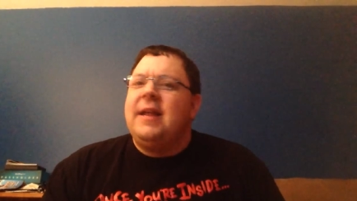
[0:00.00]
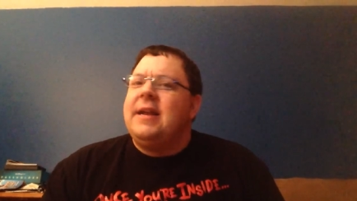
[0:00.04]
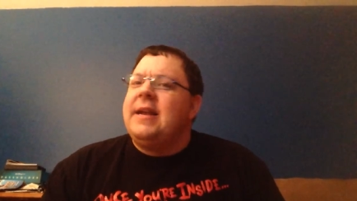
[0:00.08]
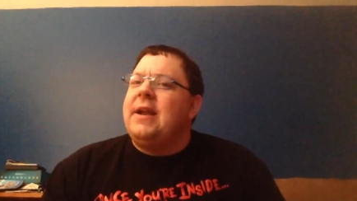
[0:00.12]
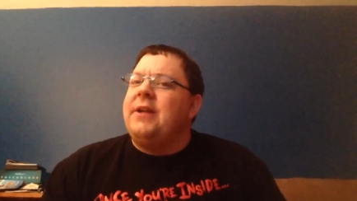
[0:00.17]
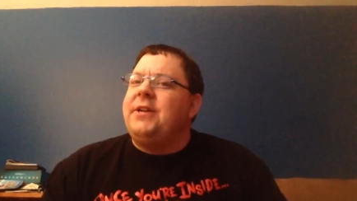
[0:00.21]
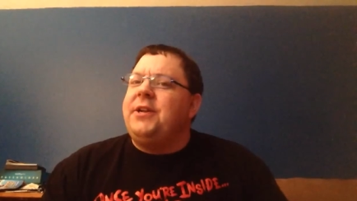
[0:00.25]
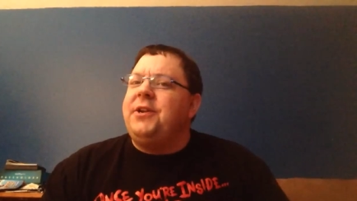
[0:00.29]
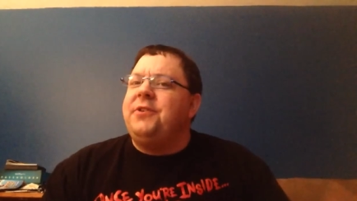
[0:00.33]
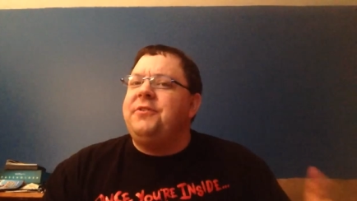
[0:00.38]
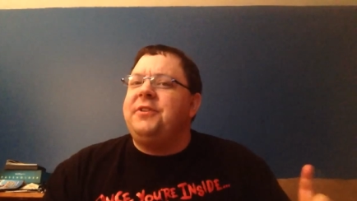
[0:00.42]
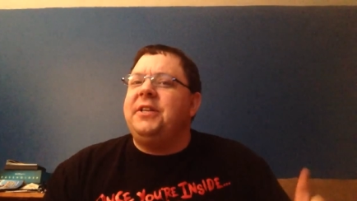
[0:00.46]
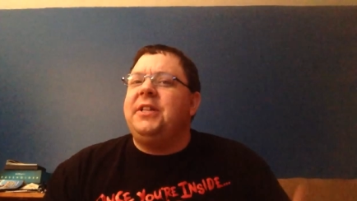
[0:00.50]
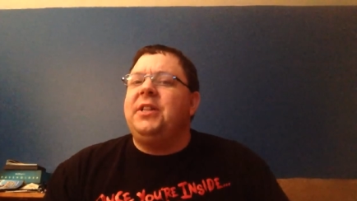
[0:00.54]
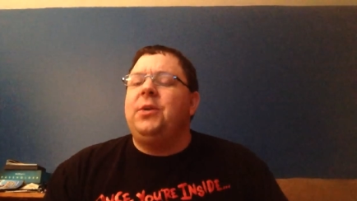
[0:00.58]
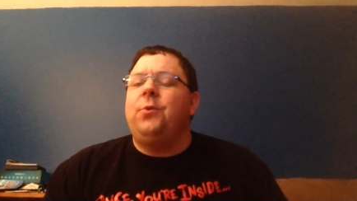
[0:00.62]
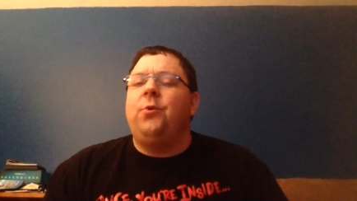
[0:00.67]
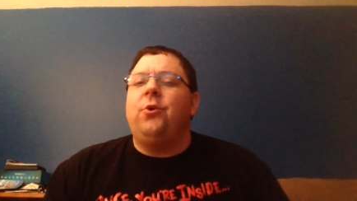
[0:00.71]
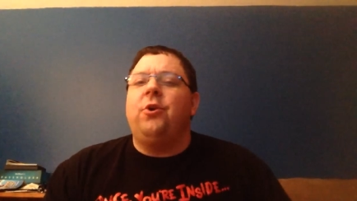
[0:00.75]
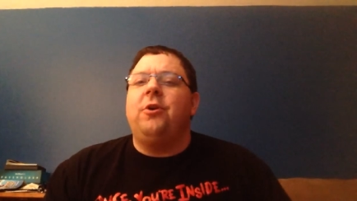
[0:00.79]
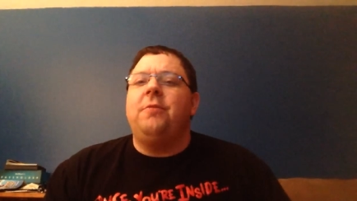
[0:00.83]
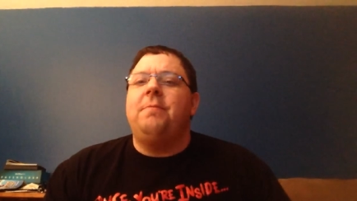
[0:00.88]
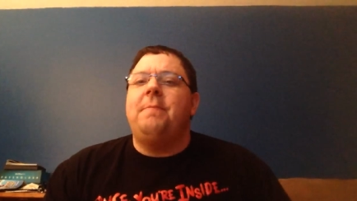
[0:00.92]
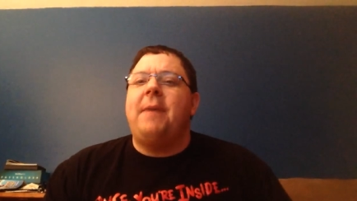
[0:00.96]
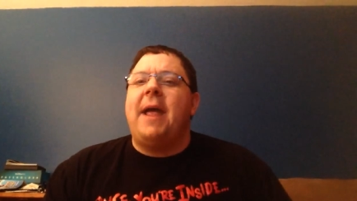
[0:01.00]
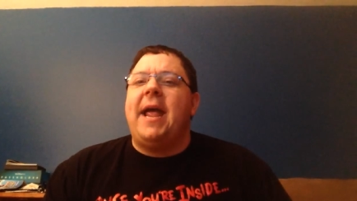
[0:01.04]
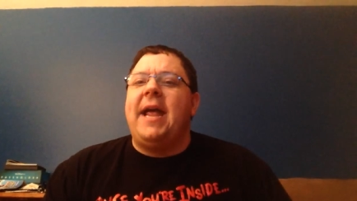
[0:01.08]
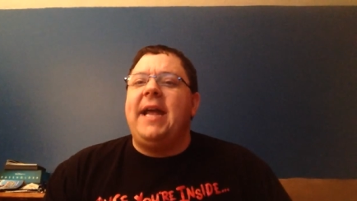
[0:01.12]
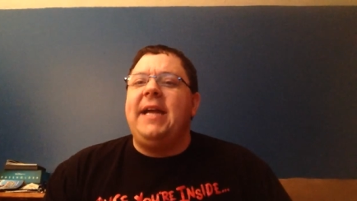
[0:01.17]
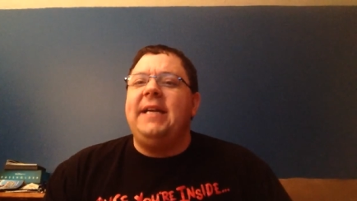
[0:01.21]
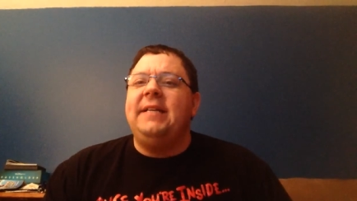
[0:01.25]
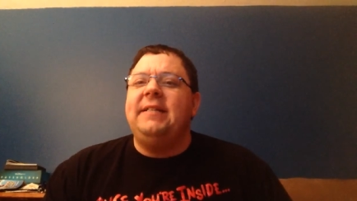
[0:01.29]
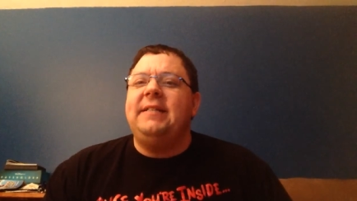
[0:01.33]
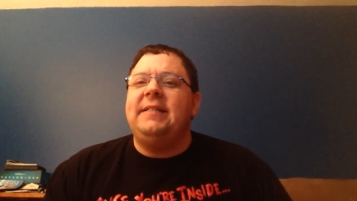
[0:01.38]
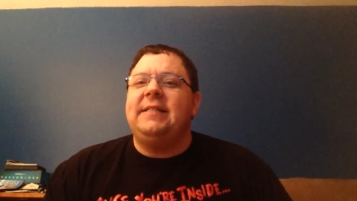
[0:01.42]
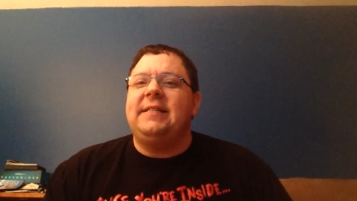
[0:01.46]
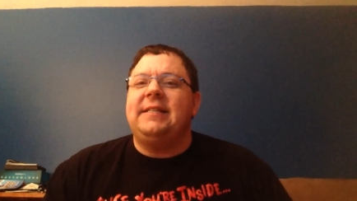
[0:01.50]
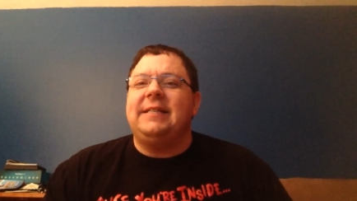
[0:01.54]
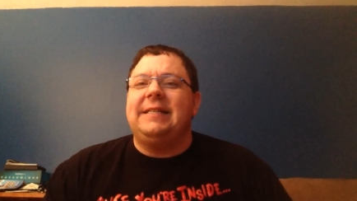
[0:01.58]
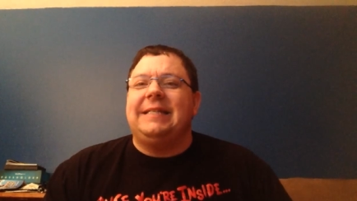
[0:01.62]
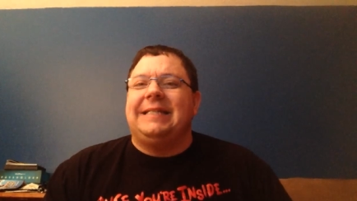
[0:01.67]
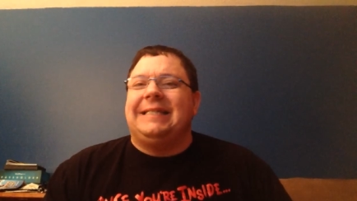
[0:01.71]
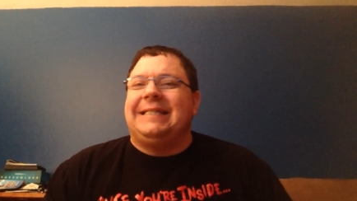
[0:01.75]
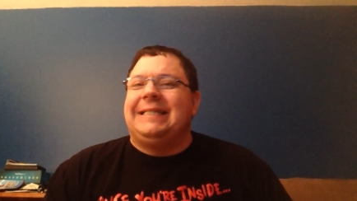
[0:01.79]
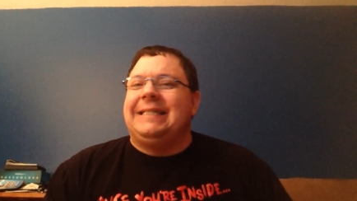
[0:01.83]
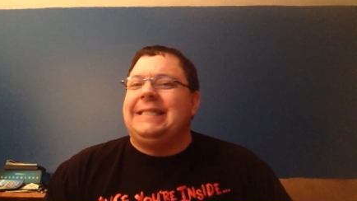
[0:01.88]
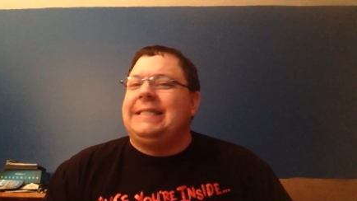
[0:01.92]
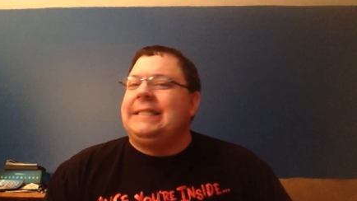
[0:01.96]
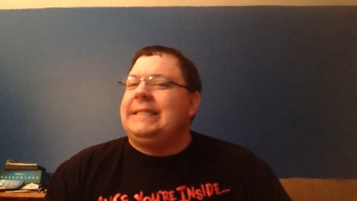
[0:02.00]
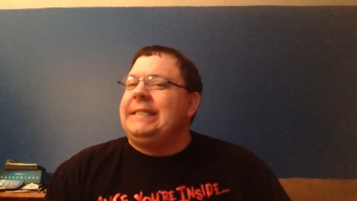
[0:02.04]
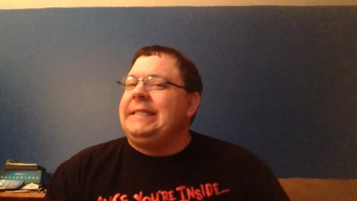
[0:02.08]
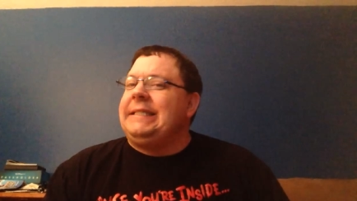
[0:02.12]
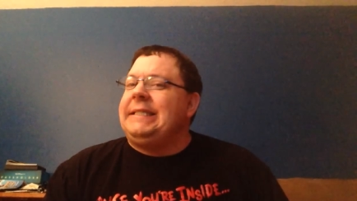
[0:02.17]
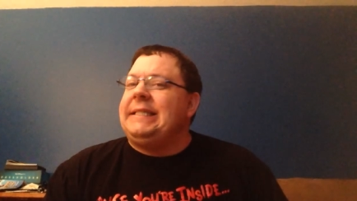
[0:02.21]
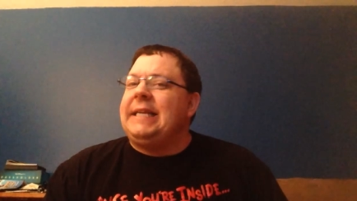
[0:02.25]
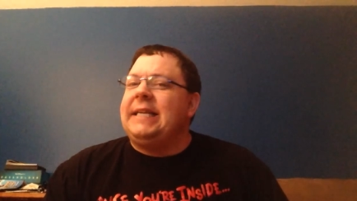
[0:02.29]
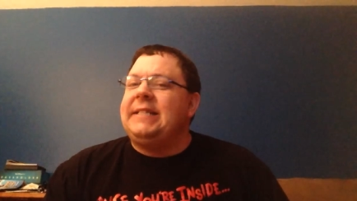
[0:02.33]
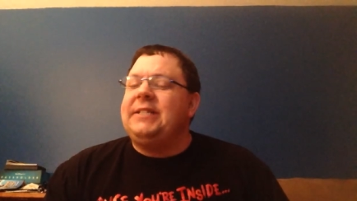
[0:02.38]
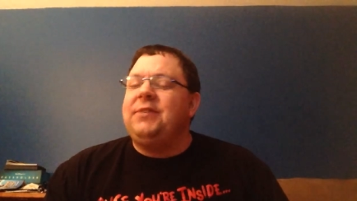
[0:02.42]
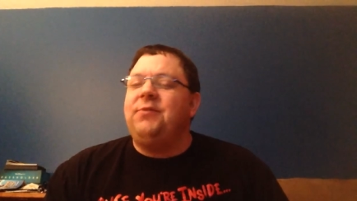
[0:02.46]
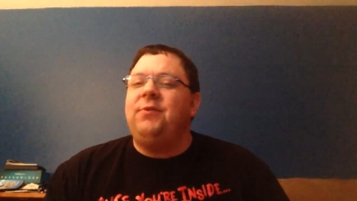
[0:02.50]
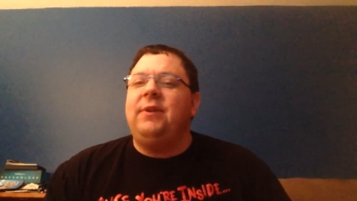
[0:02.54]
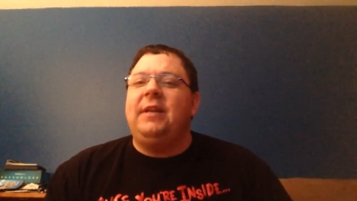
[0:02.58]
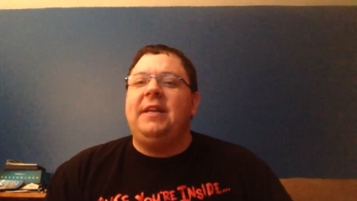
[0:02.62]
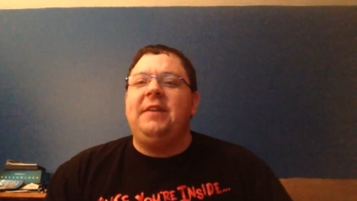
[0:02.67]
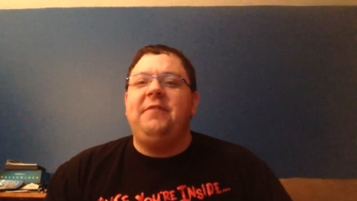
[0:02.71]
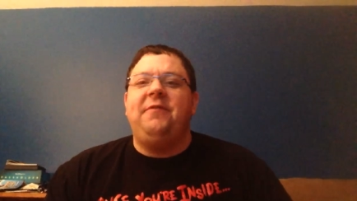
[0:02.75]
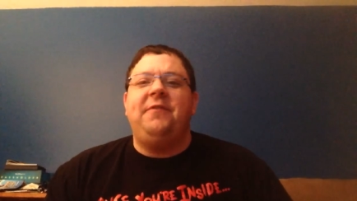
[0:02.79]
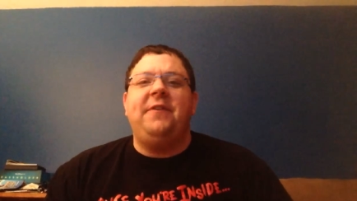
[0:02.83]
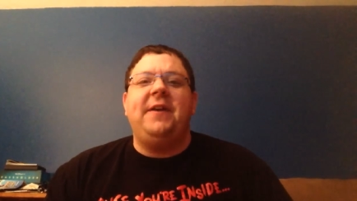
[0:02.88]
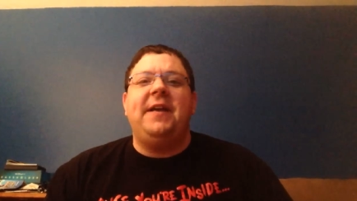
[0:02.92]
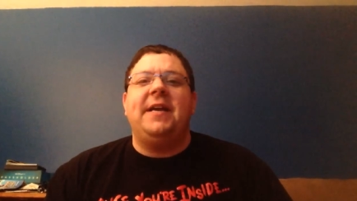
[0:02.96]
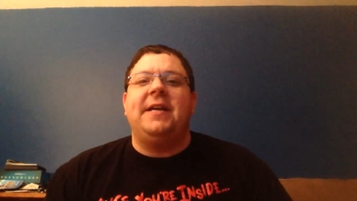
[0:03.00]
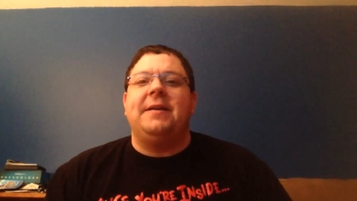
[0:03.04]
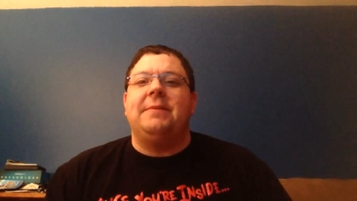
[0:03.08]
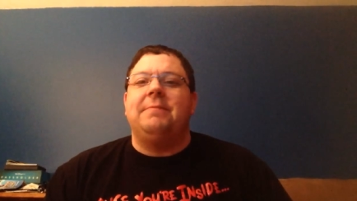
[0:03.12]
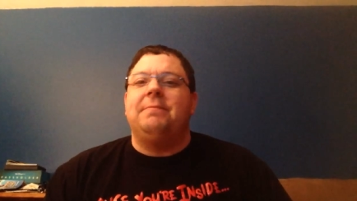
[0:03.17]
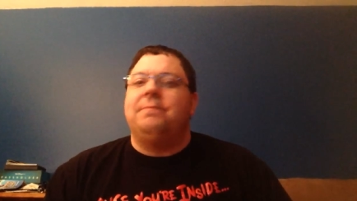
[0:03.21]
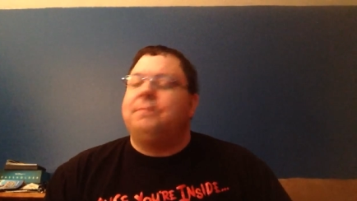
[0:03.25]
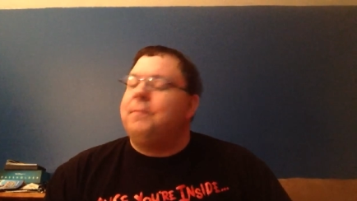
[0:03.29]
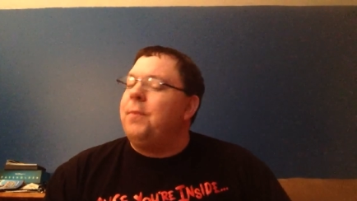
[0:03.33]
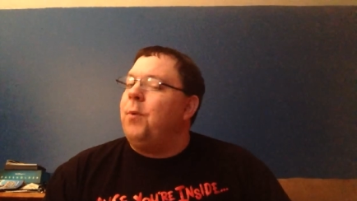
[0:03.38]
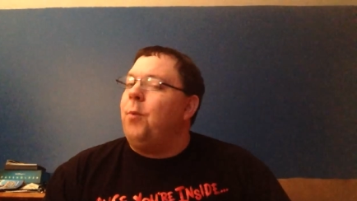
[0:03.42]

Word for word: Now, using the word maze doesn't really fit.